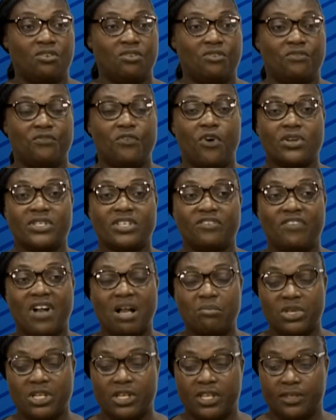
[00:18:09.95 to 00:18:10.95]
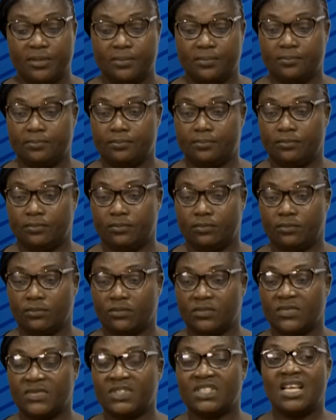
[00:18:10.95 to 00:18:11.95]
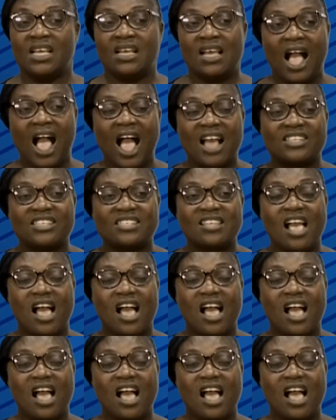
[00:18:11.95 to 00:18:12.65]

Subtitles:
for the family. And it